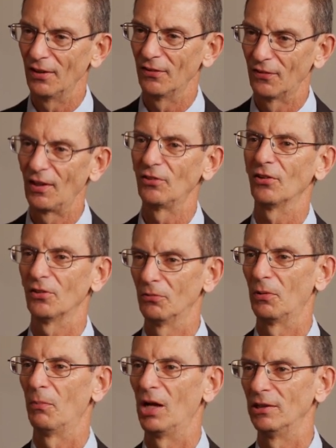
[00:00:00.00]
it's such a good
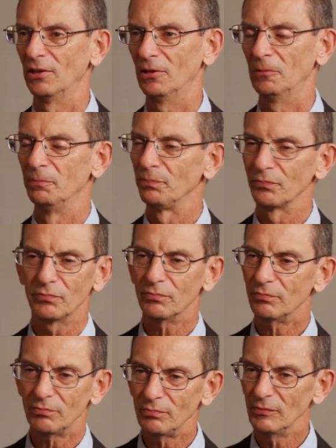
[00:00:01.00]
reminder.
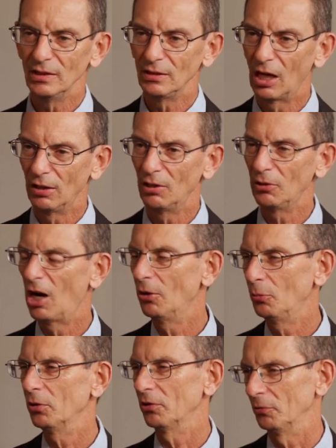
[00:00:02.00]
Our,
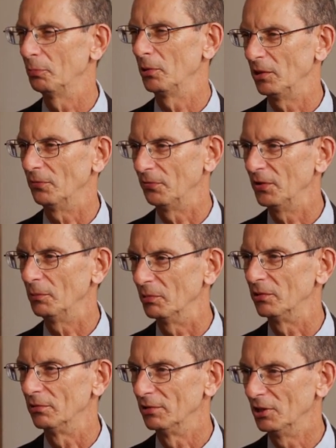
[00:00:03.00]
our work is pretty
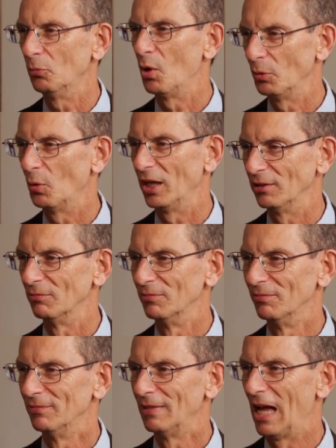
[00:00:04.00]
feeble in one way.
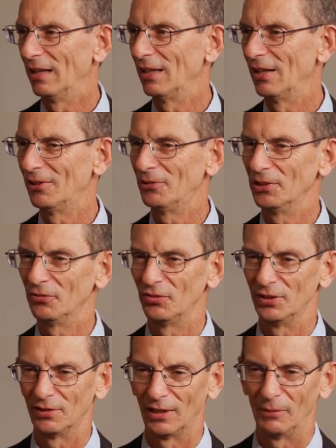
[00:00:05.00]
I, I always
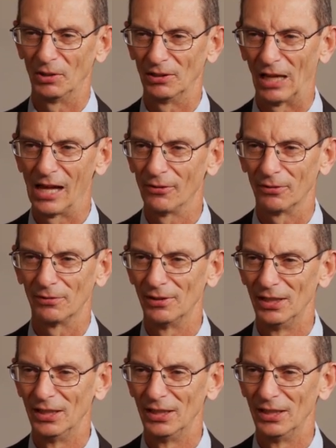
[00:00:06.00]
feel, I mean, how